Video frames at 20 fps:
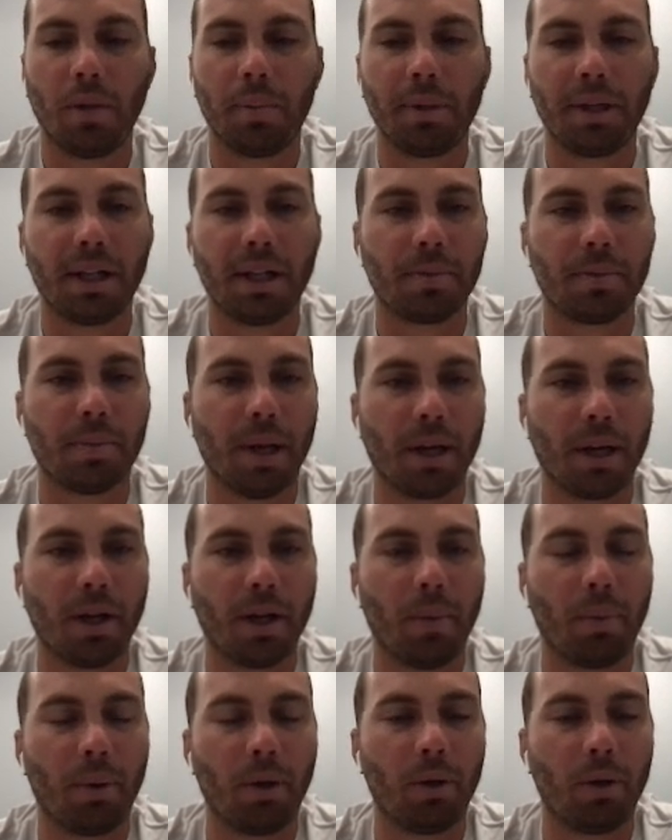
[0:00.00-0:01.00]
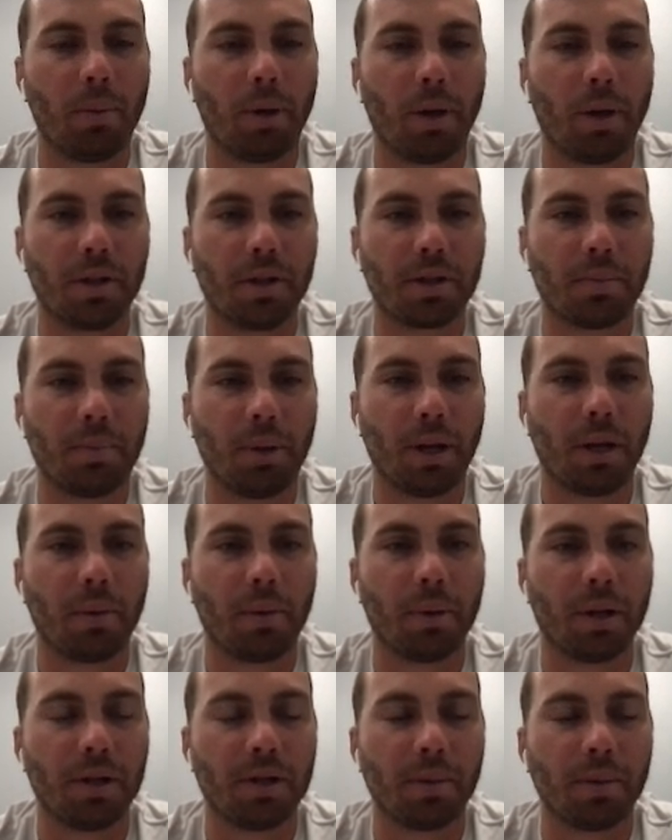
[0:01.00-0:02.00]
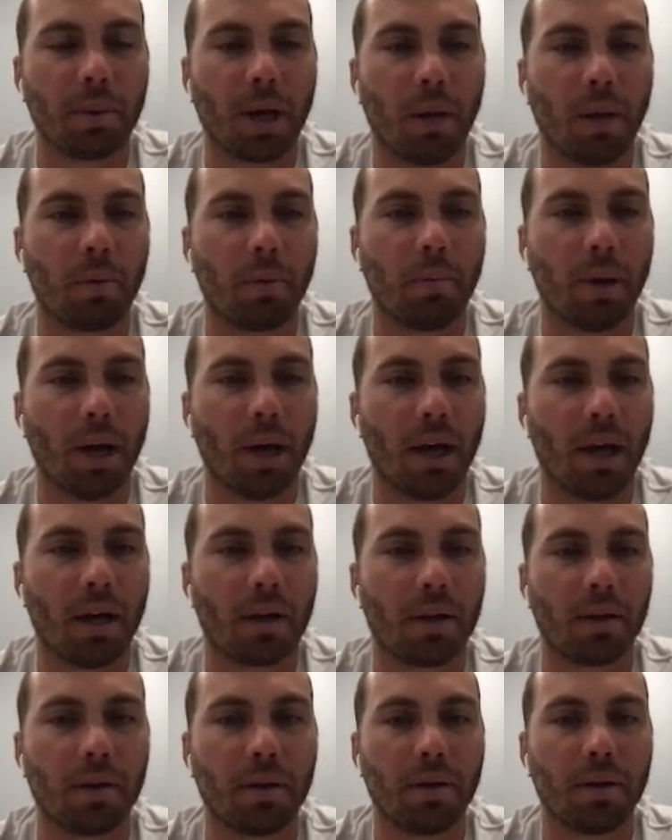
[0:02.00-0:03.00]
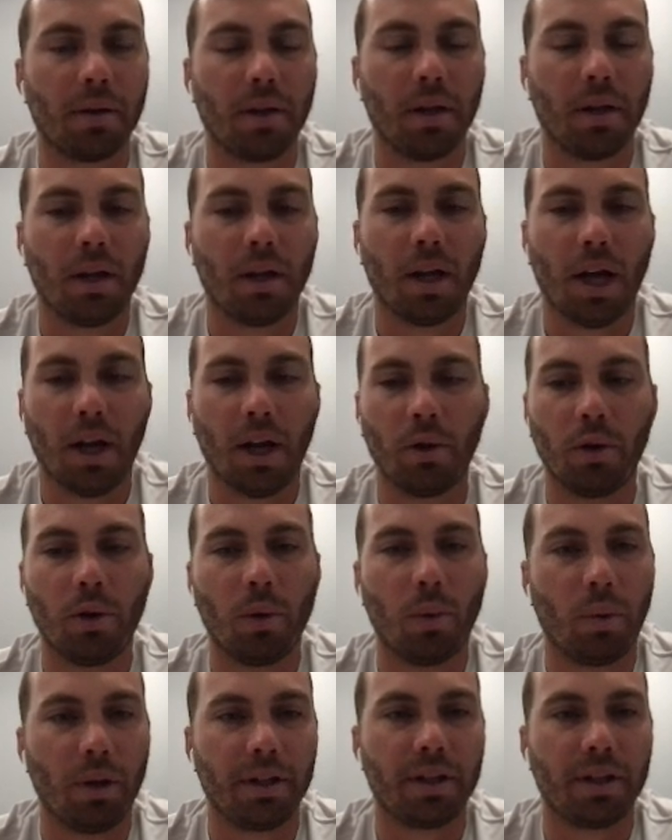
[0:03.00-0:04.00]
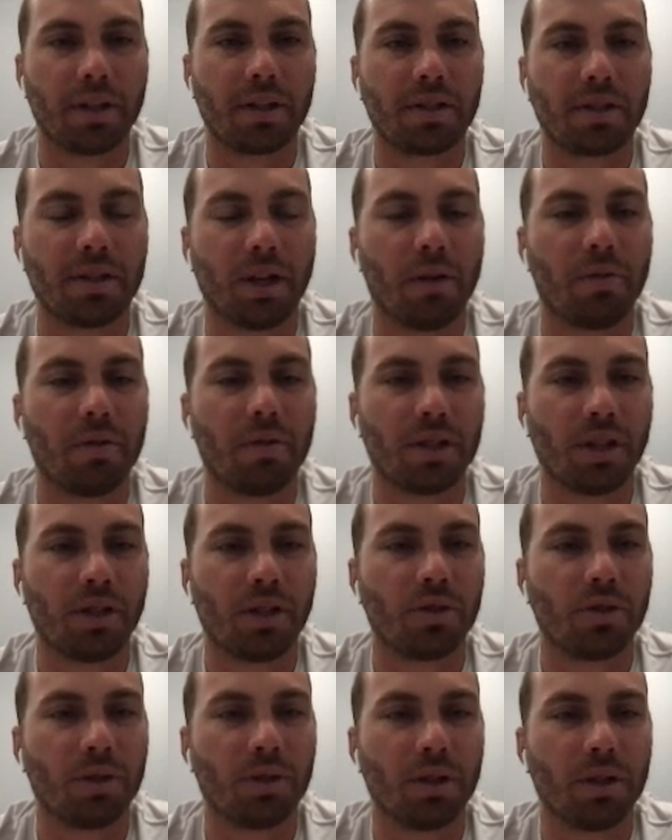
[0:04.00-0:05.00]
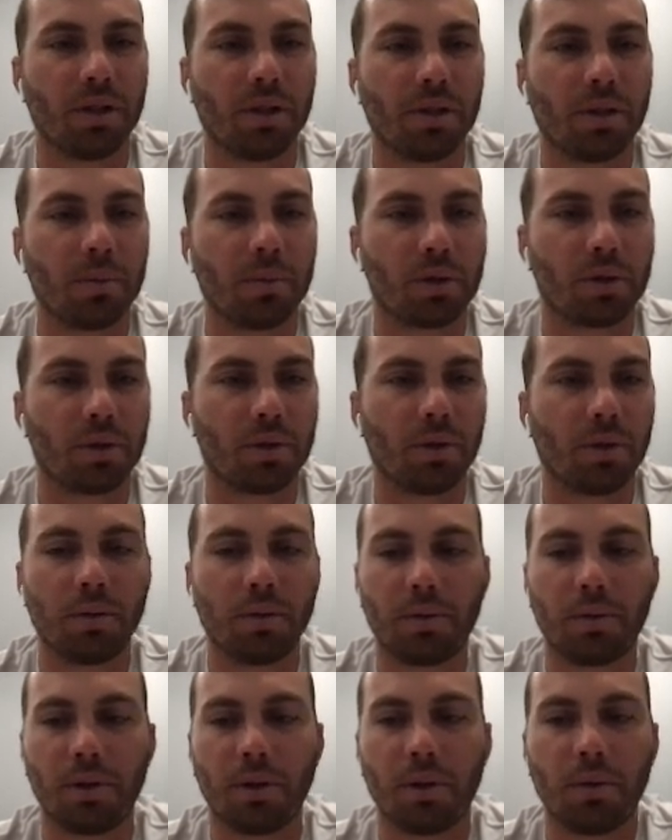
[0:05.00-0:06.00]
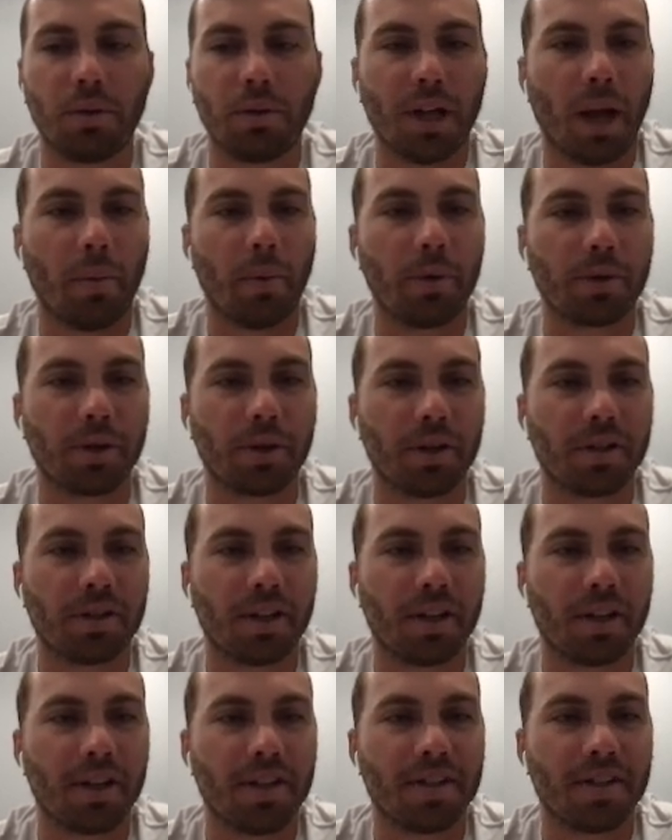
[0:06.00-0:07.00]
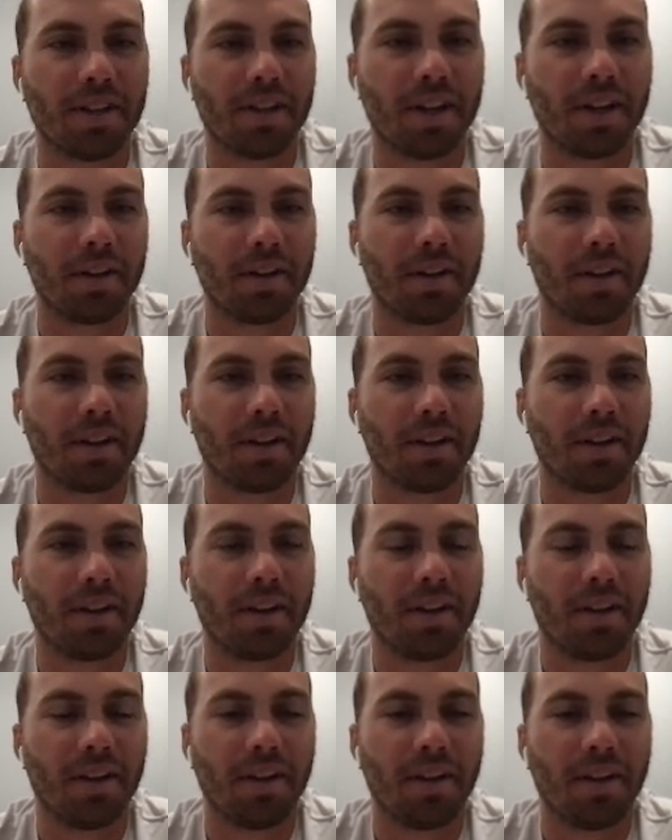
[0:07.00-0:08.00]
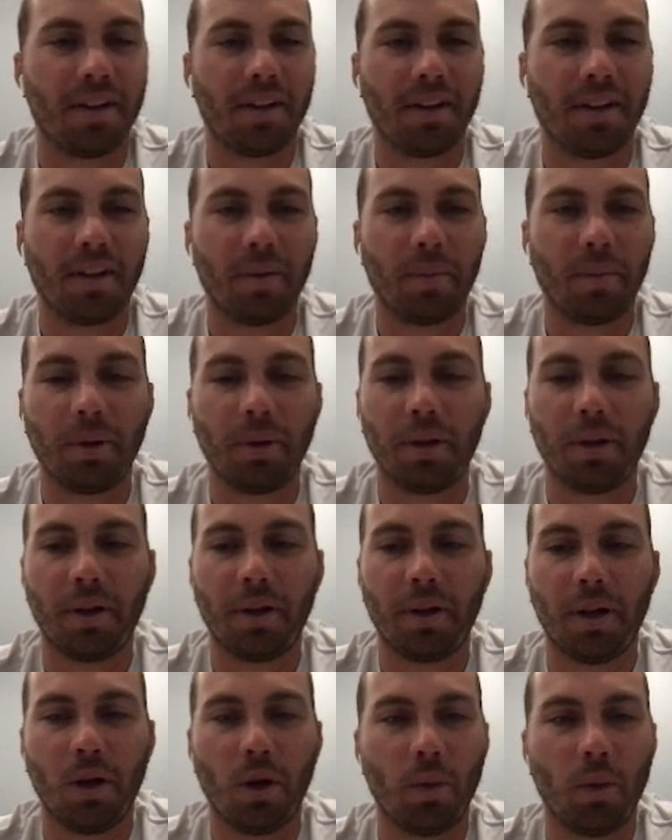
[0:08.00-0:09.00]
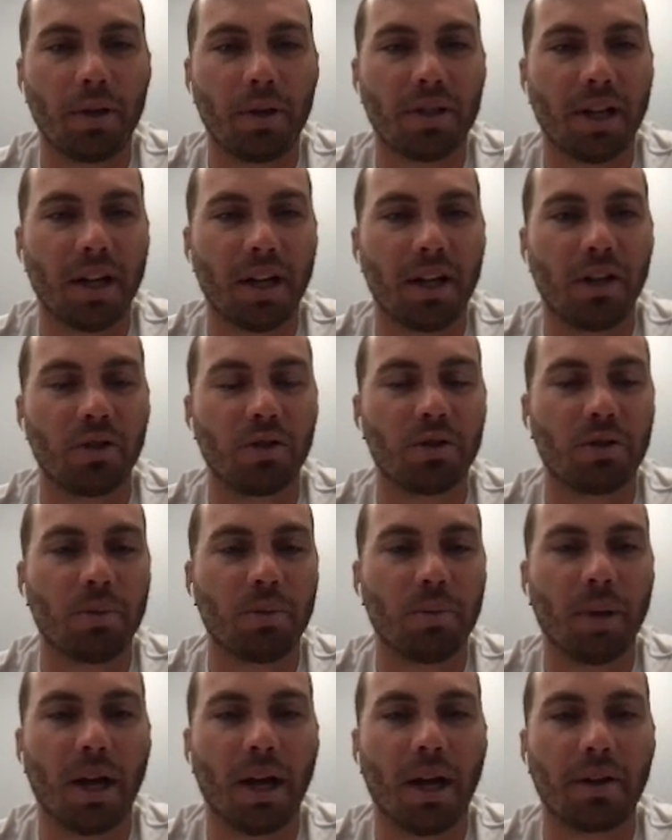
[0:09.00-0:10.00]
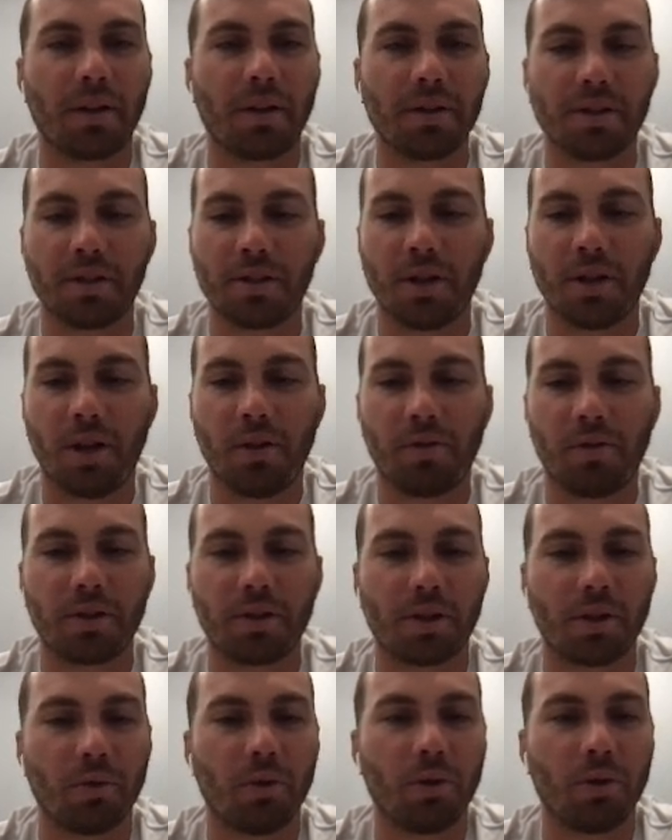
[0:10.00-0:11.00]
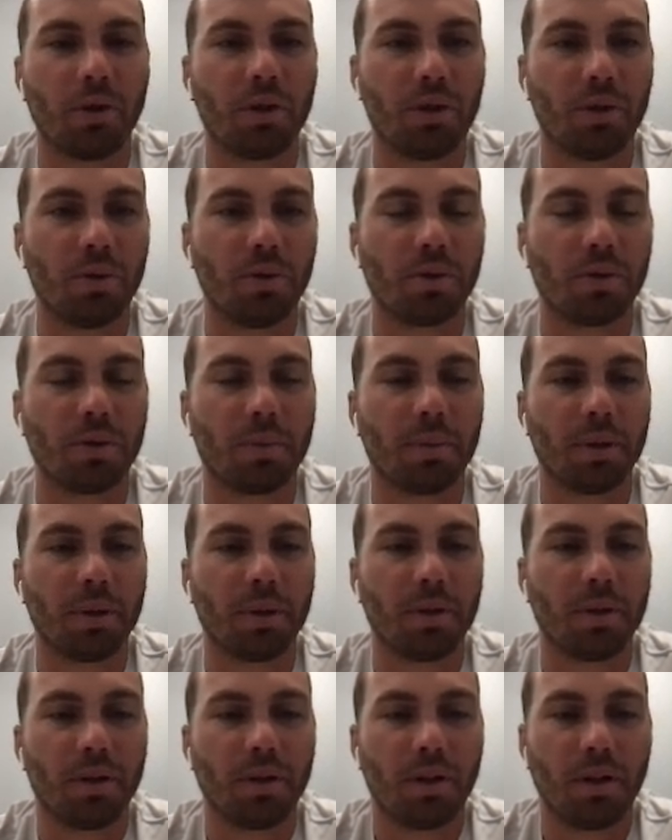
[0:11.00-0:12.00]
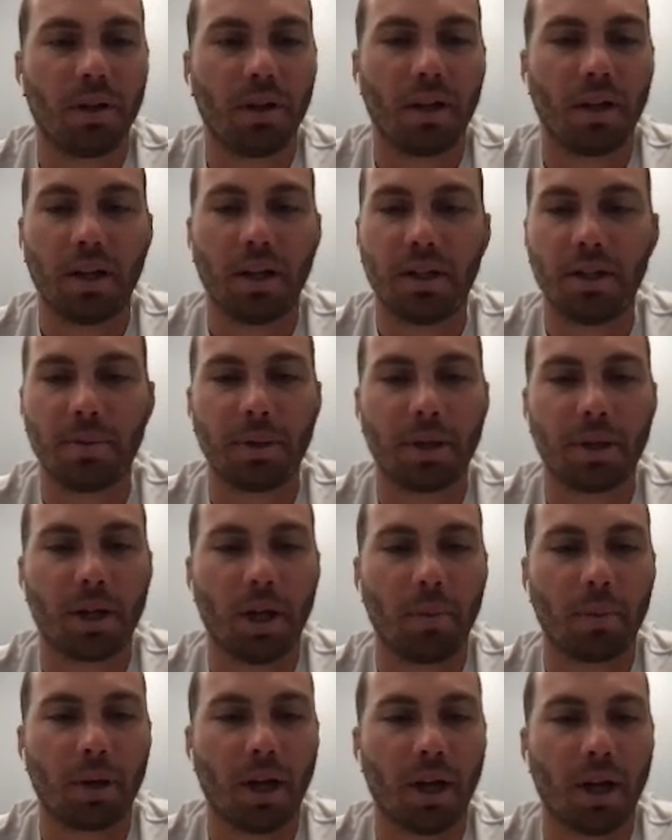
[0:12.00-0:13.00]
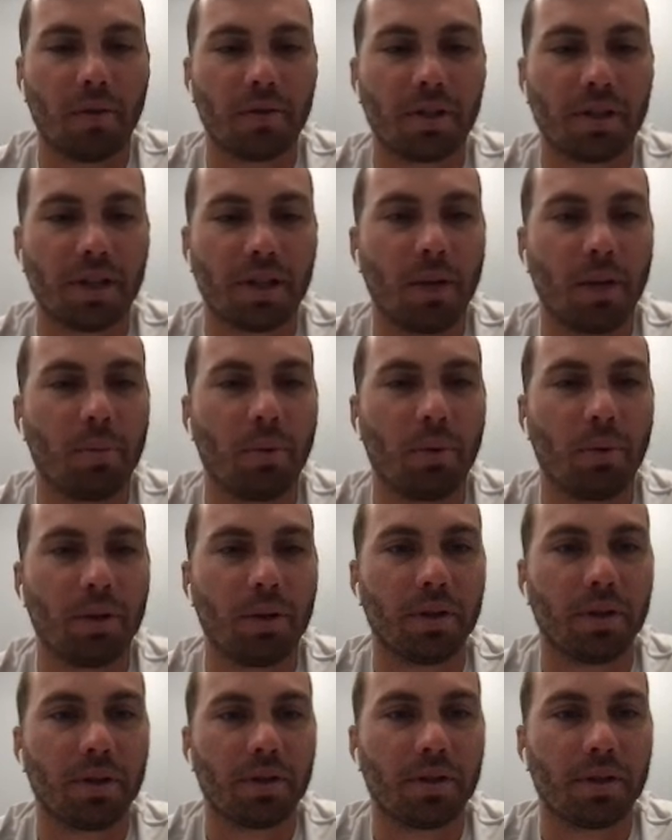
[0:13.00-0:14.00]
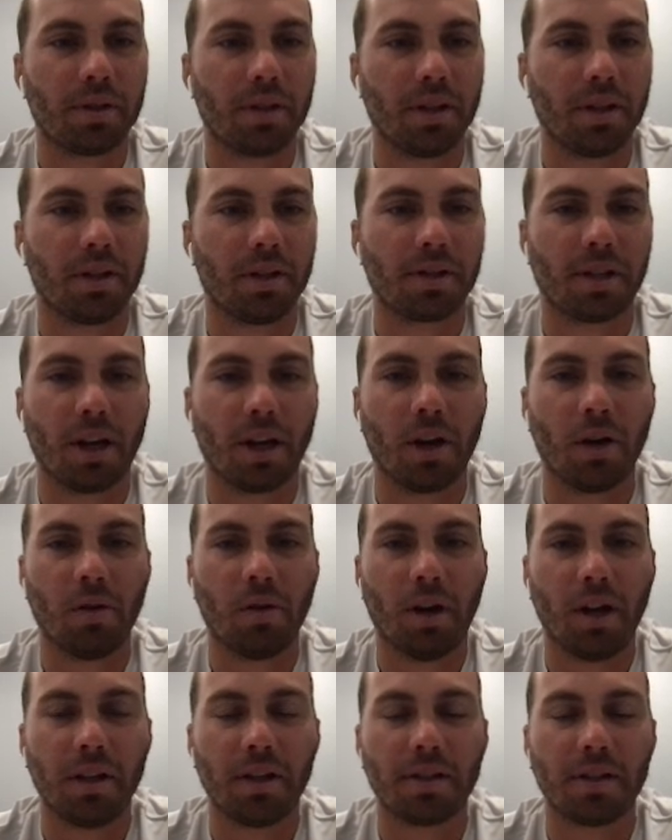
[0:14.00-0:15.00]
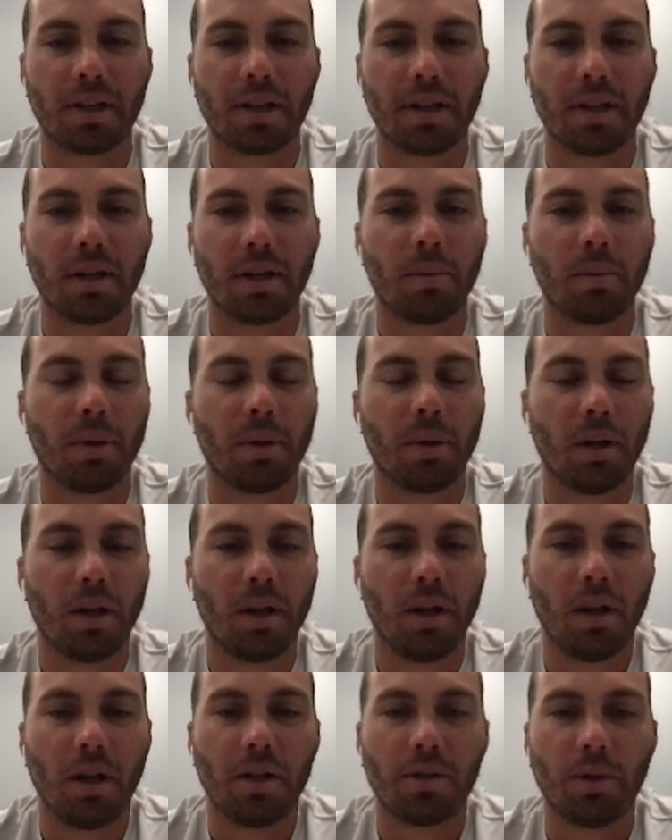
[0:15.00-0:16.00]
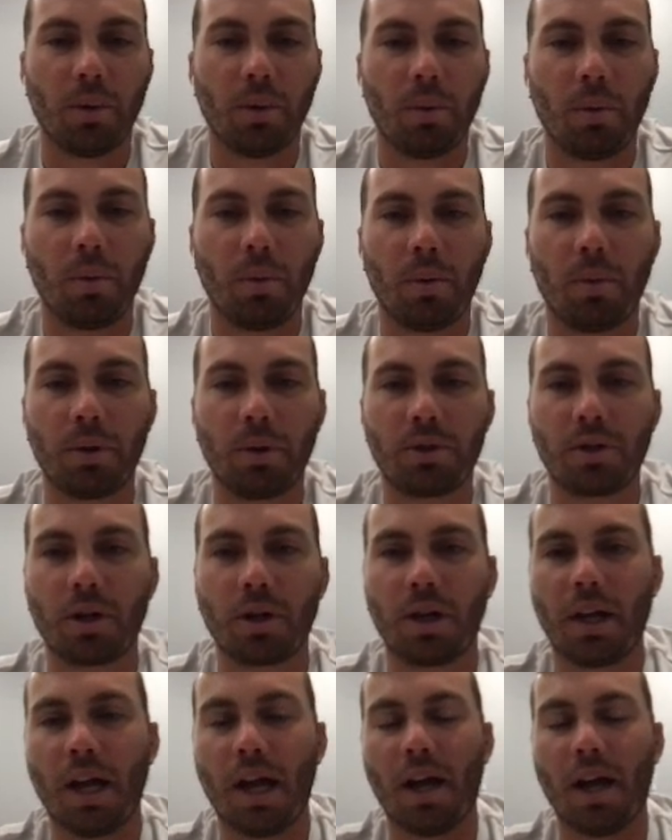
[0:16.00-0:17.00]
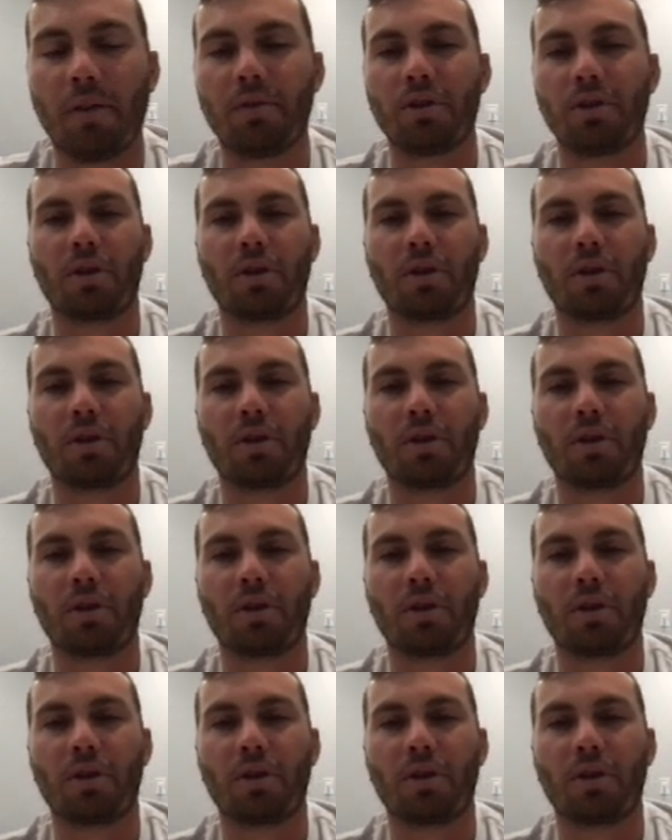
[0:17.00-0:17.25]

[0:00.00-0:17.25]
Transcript: He gets banged up a little bit on this play, but ends up coming back. And I don't know what the extent of his injury is. I'm sure, you know, Dabo's going to say he's day-to-day. But I hope he's not injured too bad because this offense can really use him. And he's become kind of a staple in this Garrett Riley scheme. So what you're going to have